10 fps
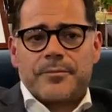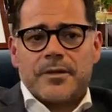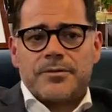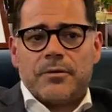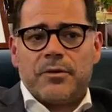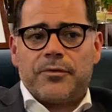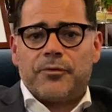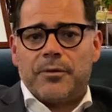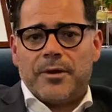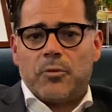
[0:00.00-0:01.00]
So we
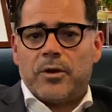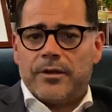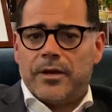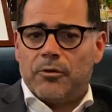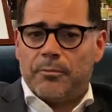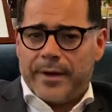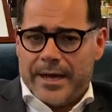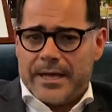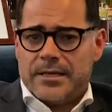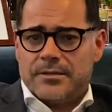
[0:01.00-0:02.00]
thought about what are the little
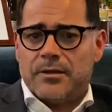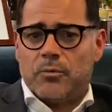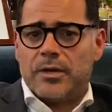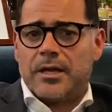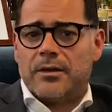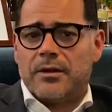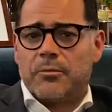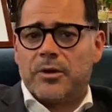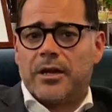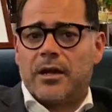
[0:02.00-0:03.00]
pains that we can
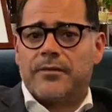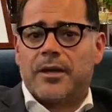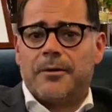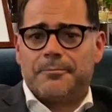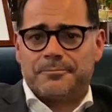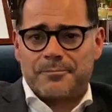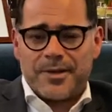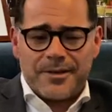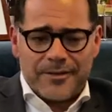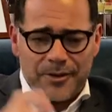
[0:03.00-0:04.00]
overcome. We
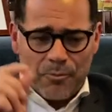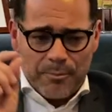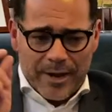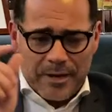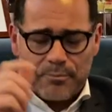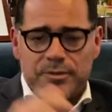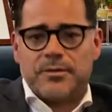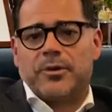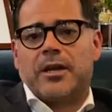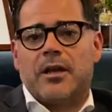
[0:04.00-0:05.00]

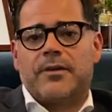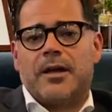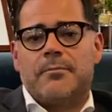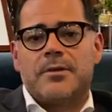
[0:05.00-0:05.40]
can overcome.